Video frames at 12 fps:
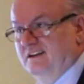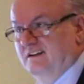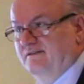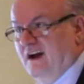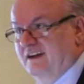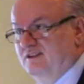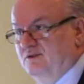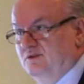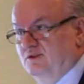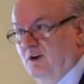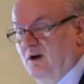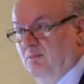if I
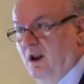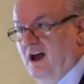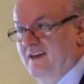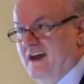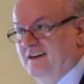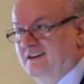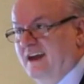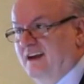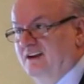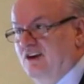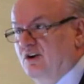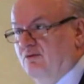do apply that
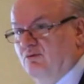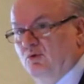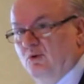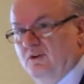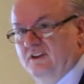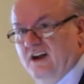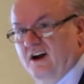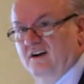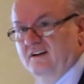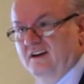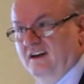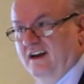10-year rule
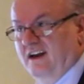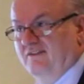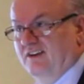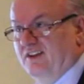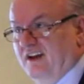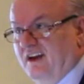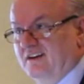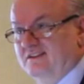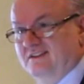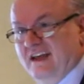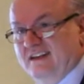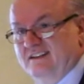there and everything
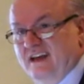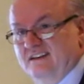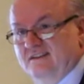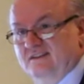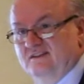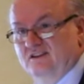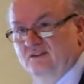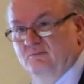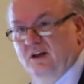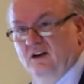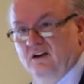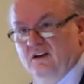else, that takes us to the
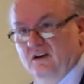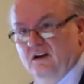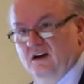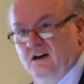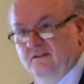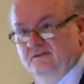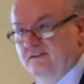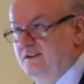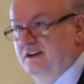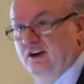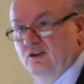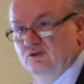middle of,
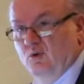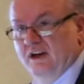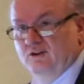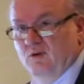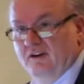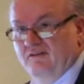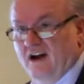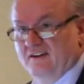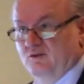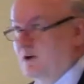you know, 2025,